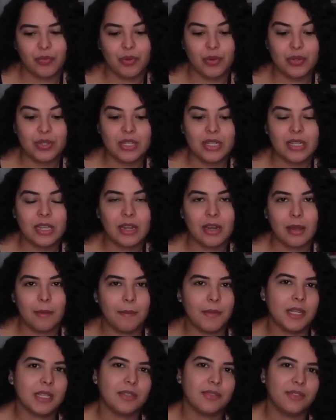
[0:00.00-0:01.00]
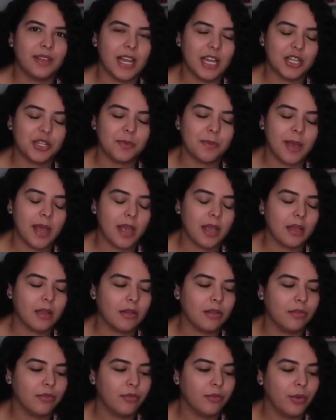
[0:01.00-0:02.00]
Rosalie and Emmett's flashback
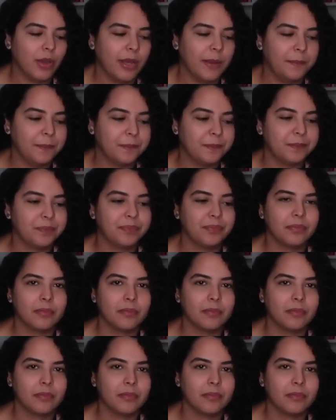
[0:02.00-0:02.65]
of when